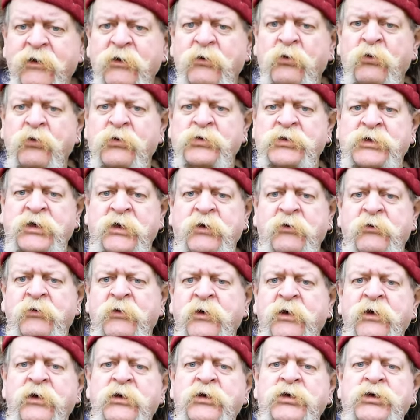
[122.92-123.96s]
also
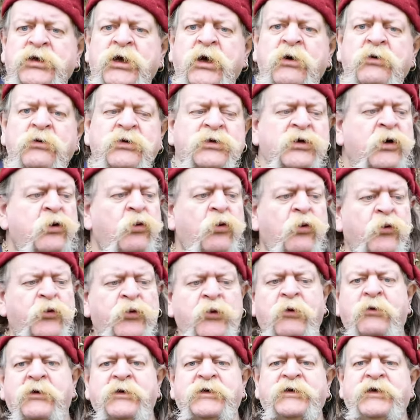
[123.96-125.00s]
shows
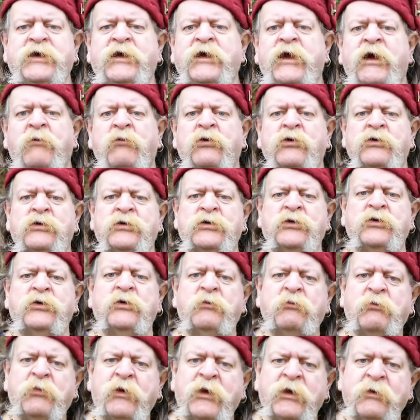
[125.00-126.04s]
authority amongst
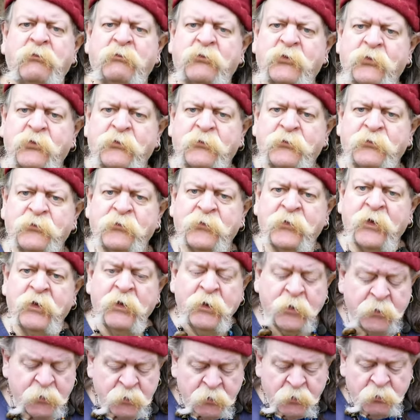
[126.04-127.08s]
other people.
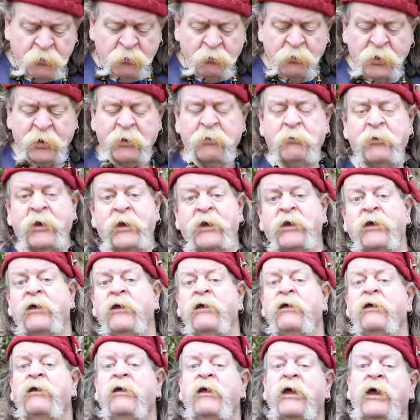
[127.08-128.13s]
Well, anyway,
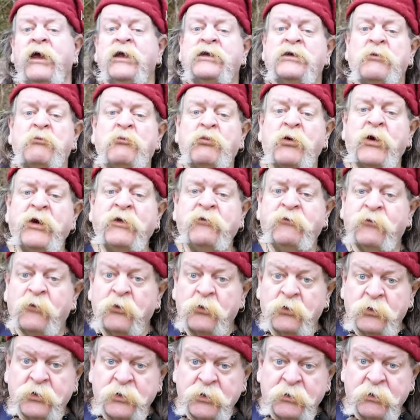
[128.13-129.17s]
it's a brief
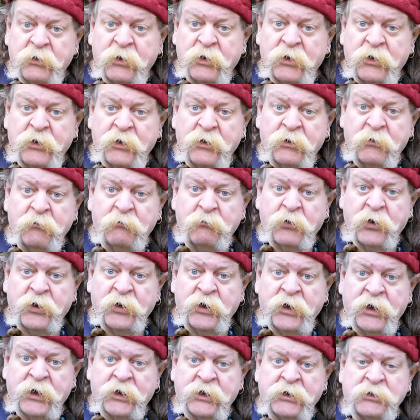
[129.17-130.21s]
look at my
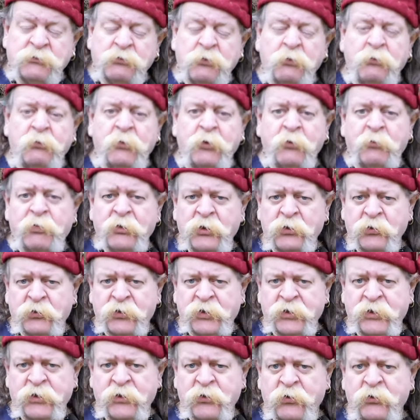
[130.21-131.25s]
necklace. We will be
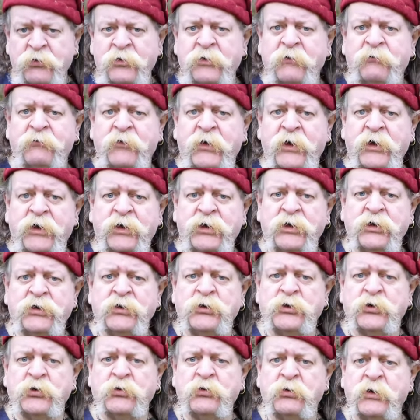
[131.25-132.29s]
looking at other
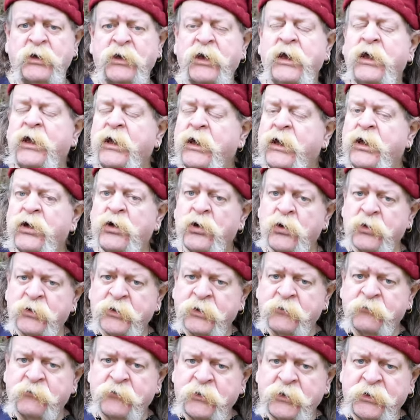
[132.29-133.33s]
Viking jewellery in
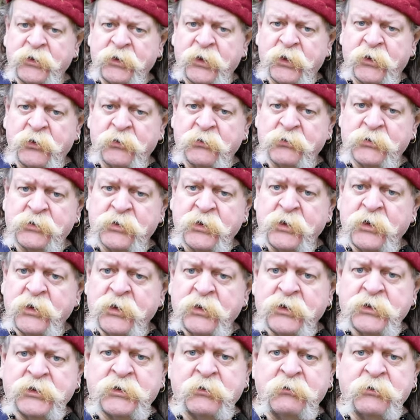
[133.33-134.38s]
other videos.
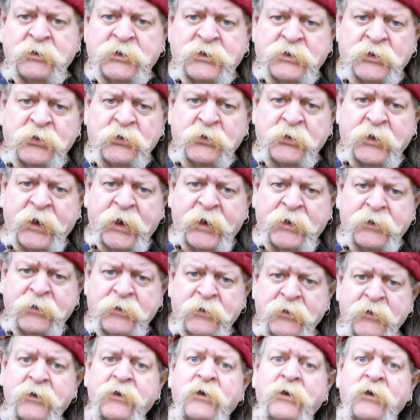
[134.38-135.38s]
So until then,